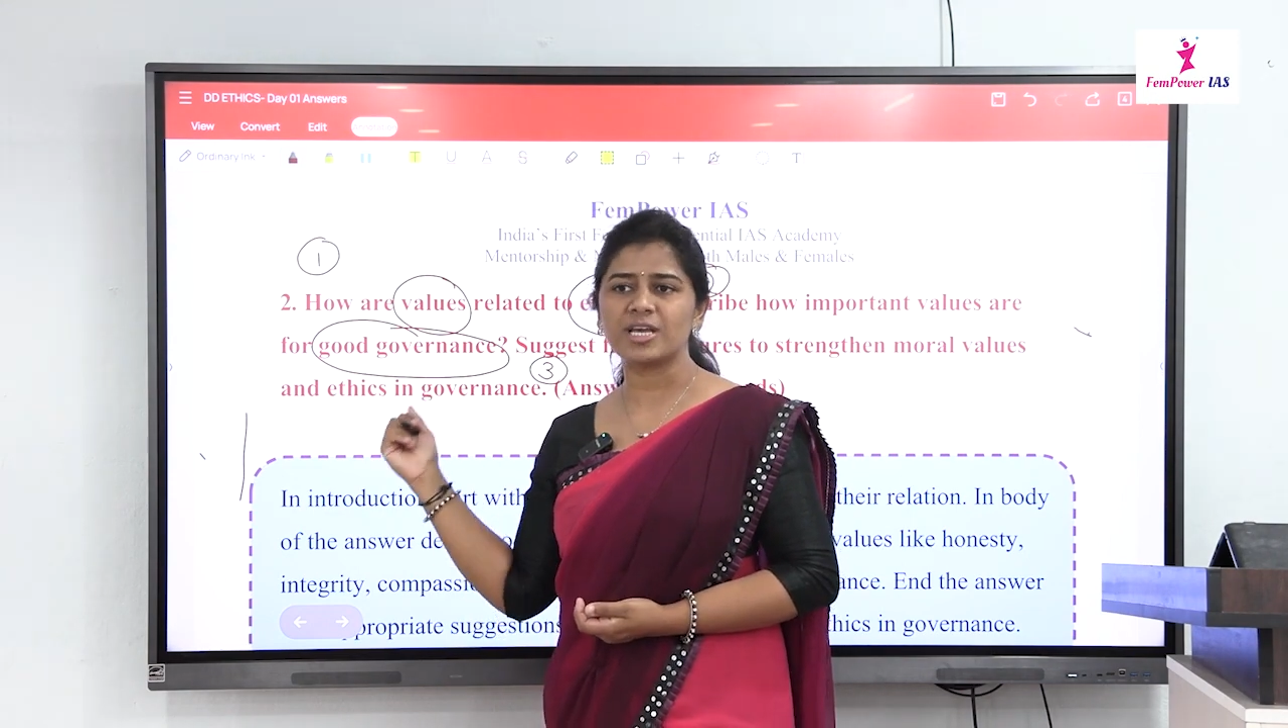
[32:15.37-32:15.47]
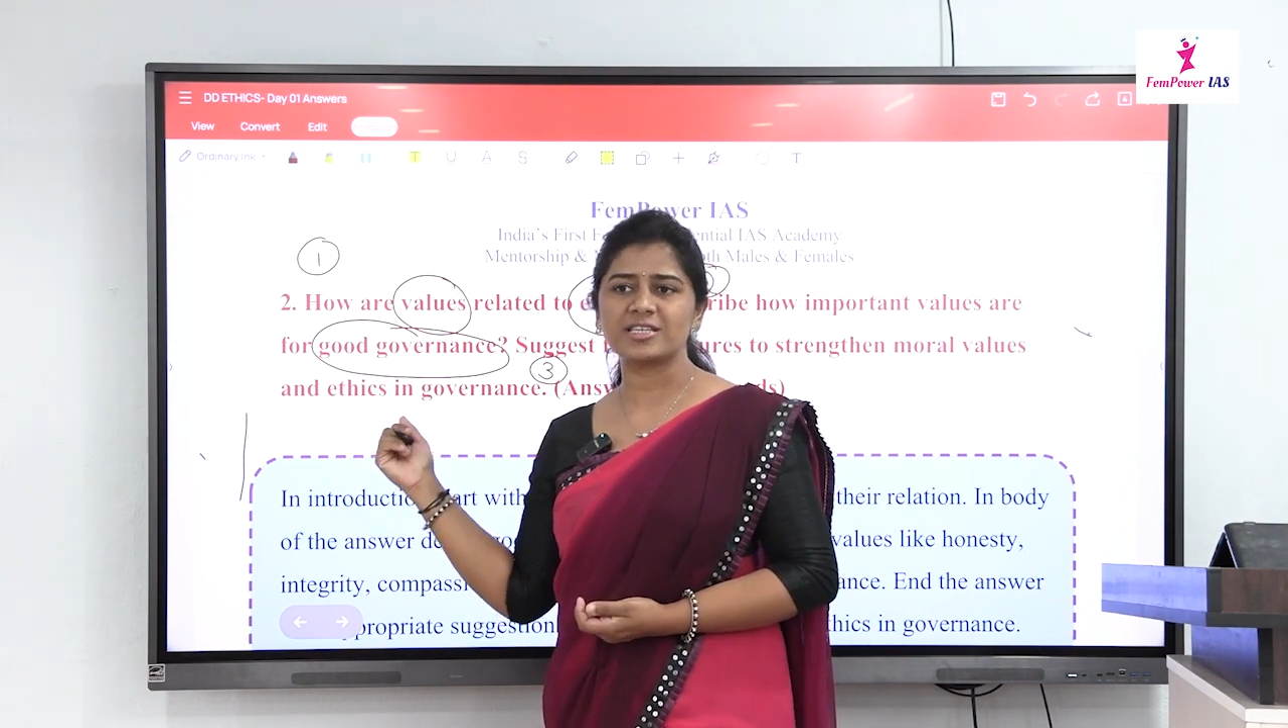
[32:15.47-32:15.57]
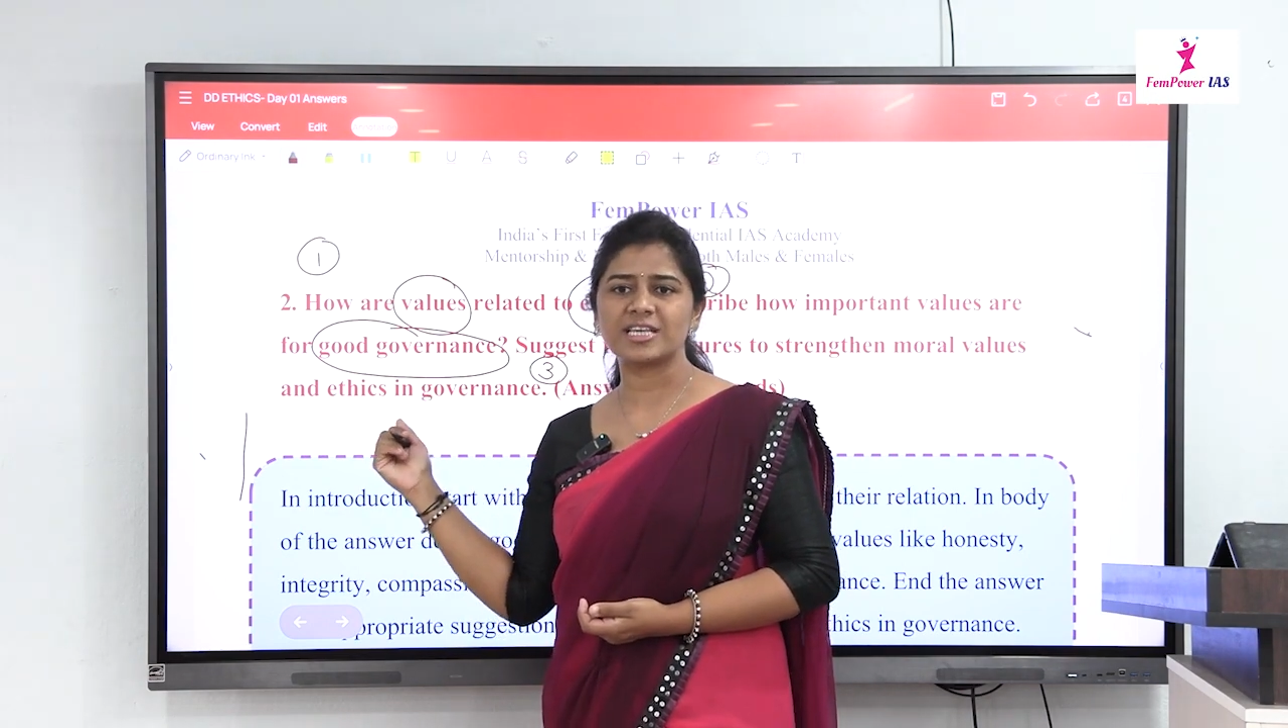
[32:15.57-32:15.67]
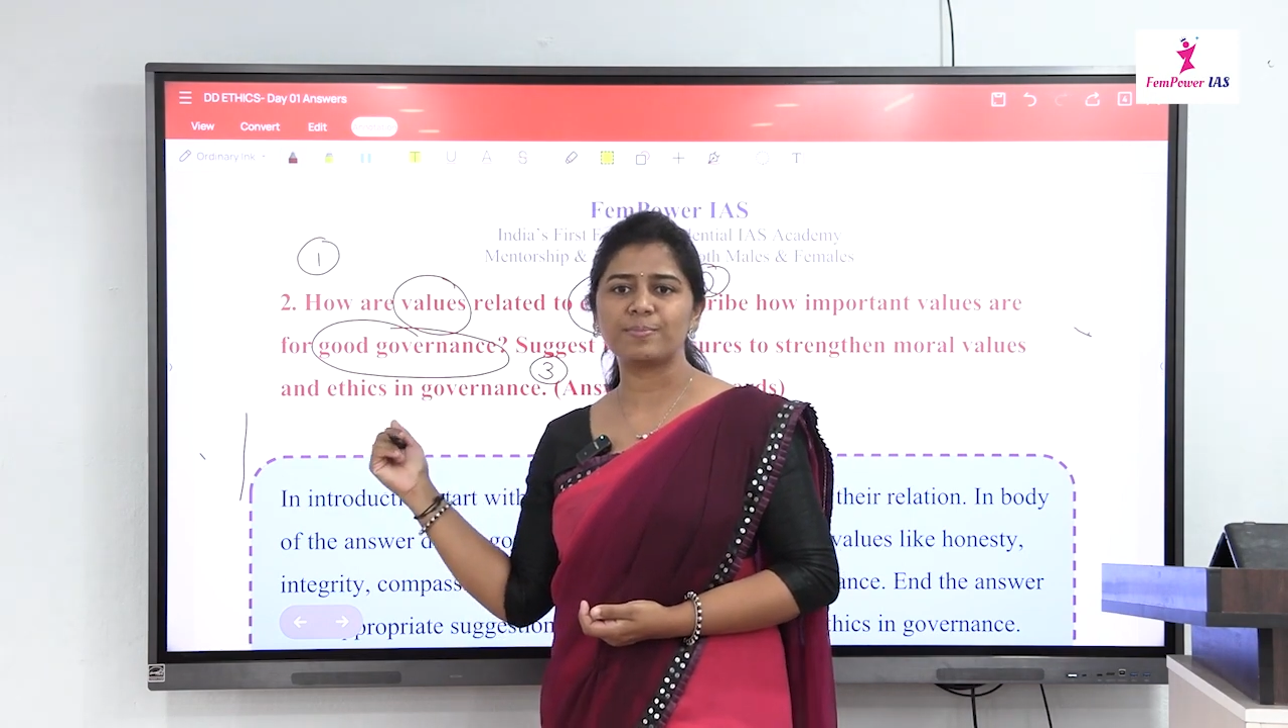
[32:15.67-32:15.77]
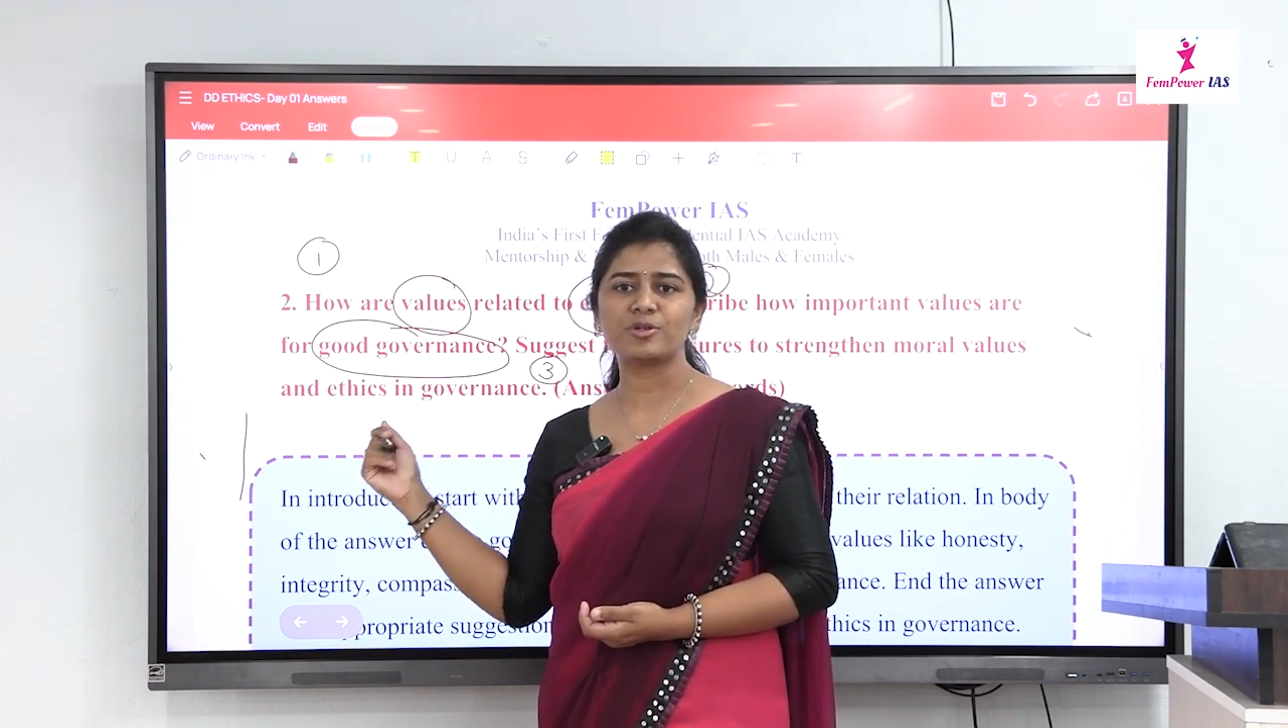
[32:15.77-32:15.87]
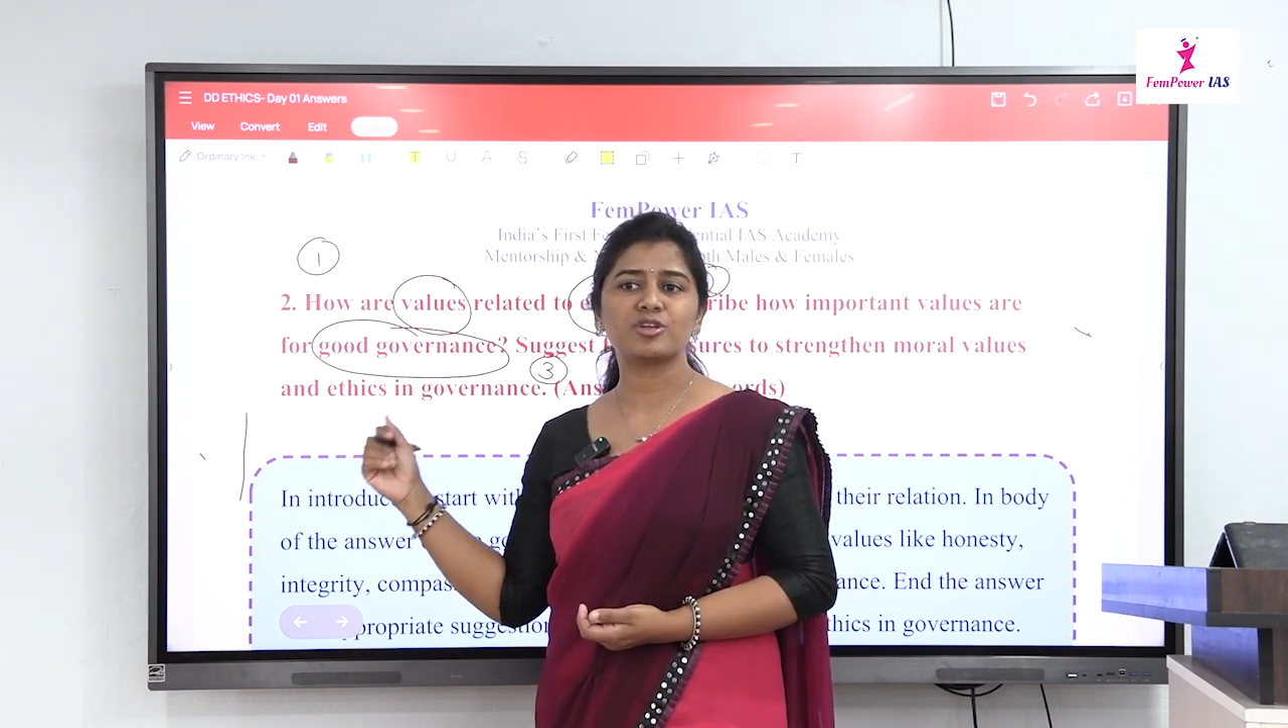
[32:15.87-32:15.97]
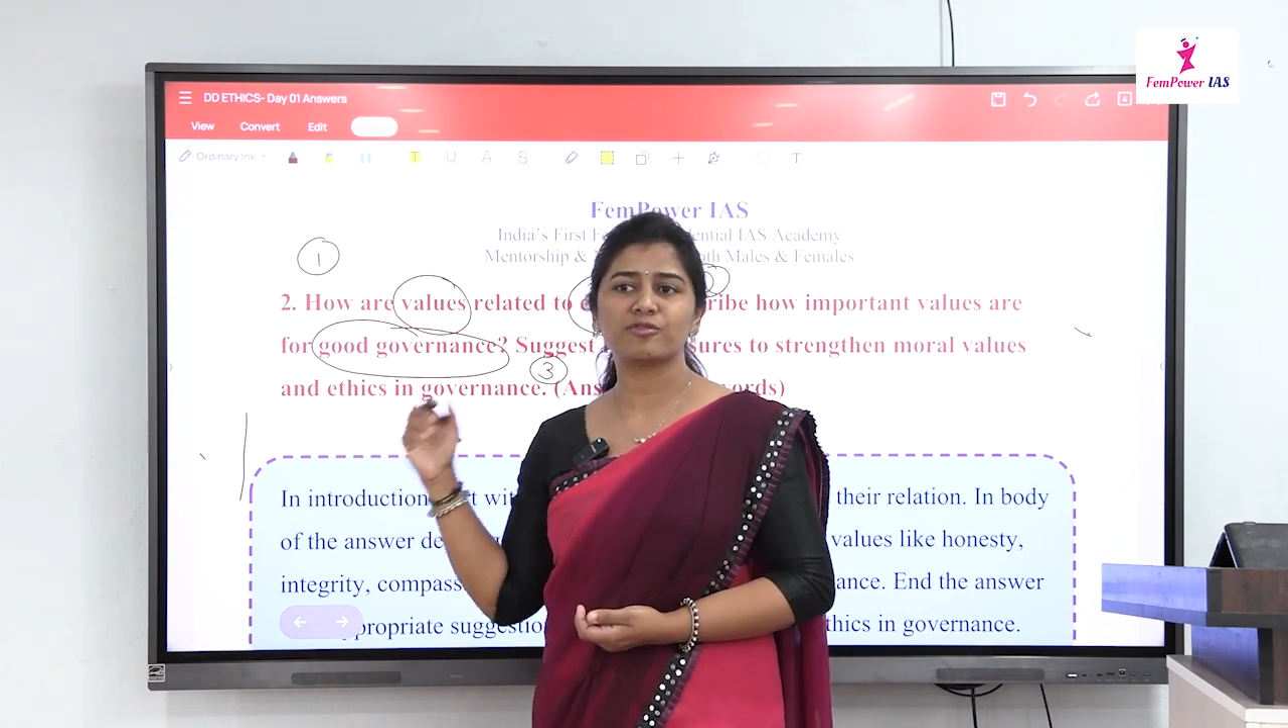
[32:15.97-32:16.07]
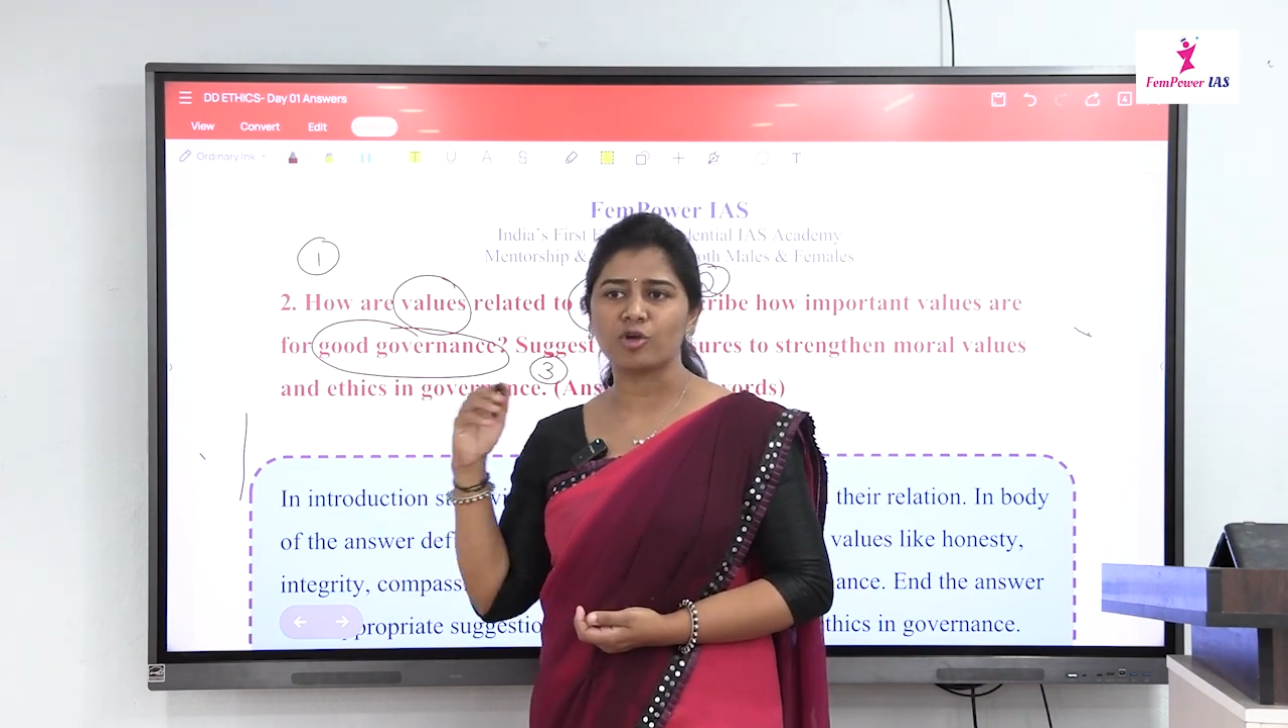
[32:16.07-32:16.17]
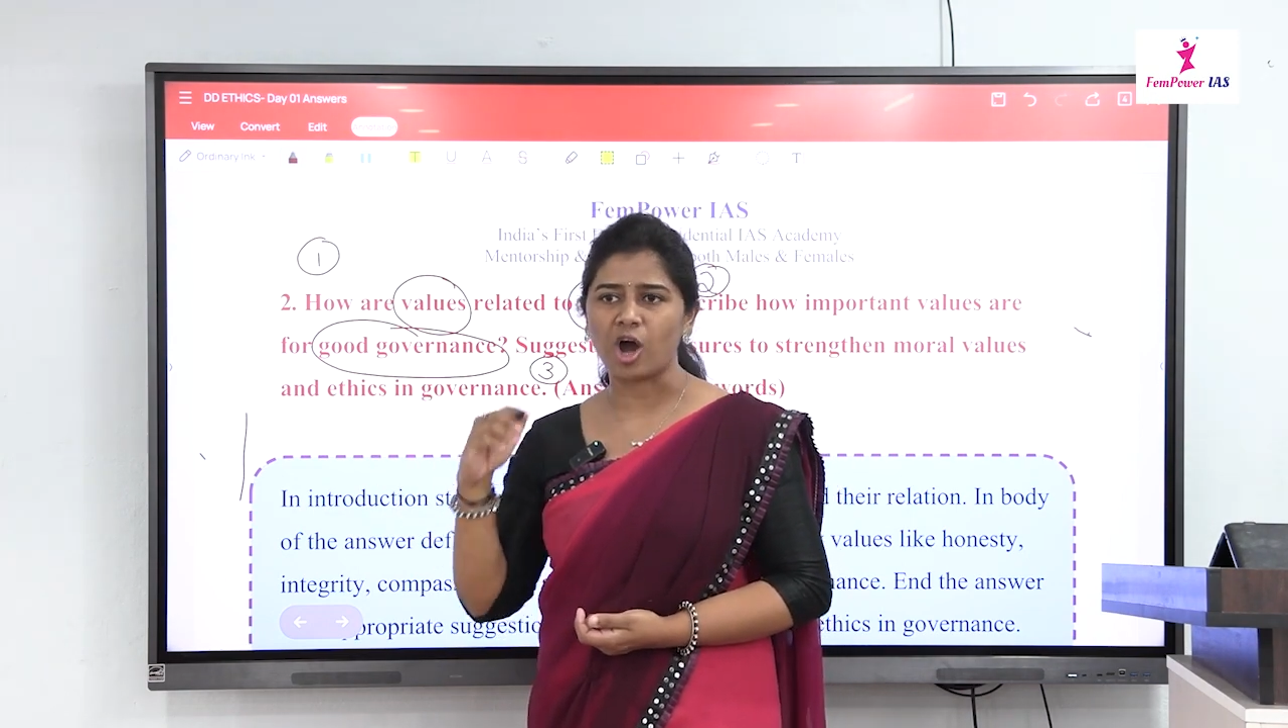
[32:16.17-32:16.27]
the examples of